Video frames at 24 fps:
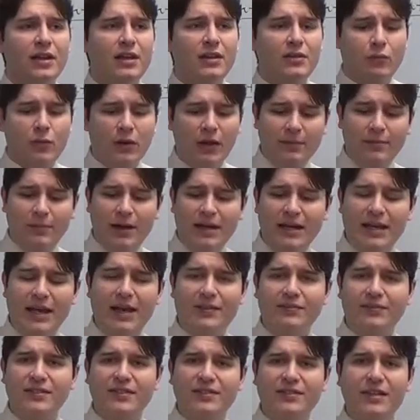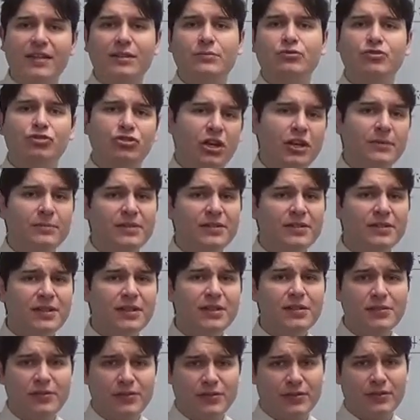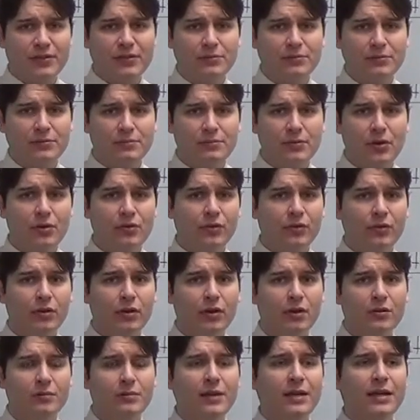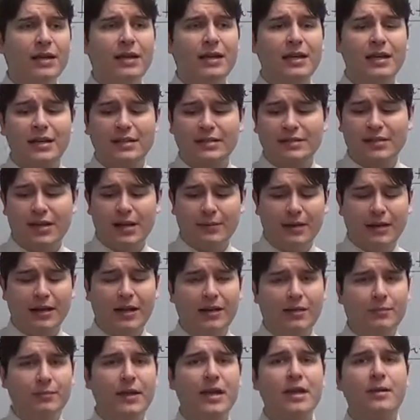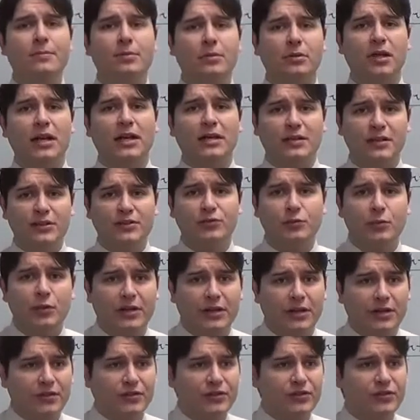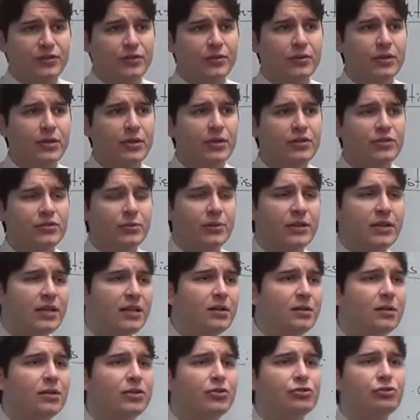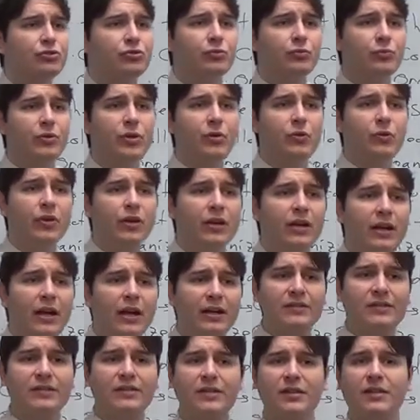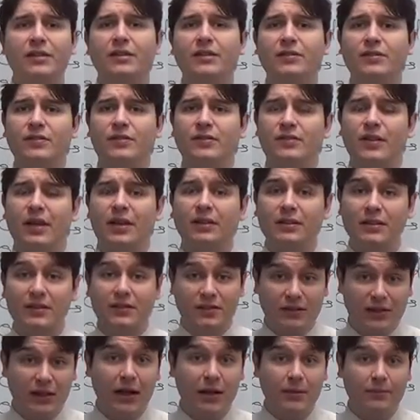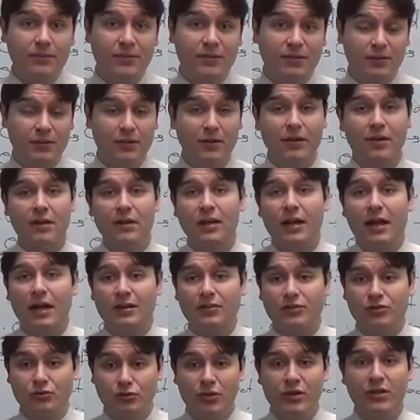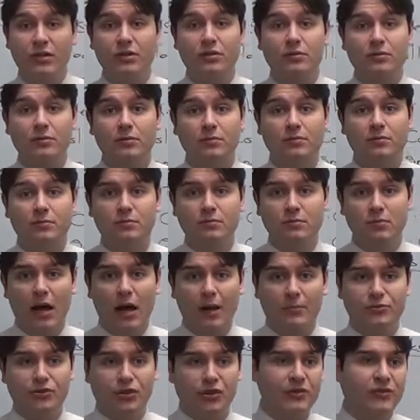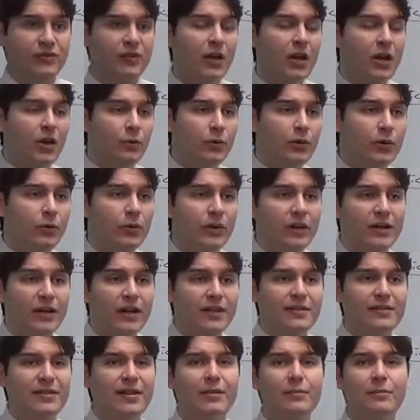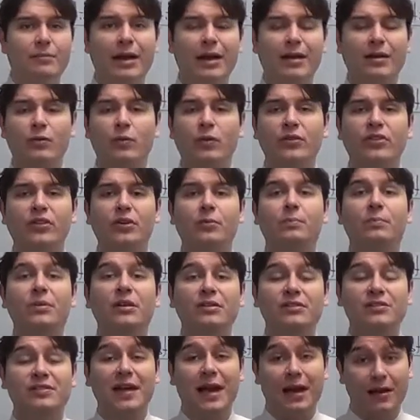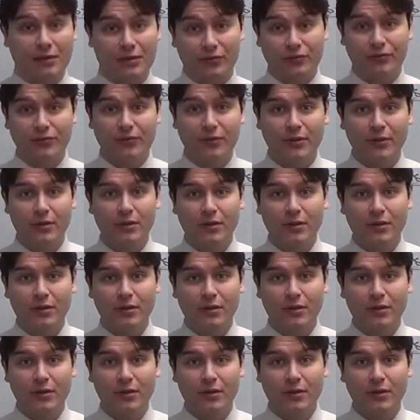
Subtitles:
while it might have the same shape as this overall, it's not made out of paper like this one is. So in English, we organize things, at least cups and drinking objects, we organize them by what they're built out of.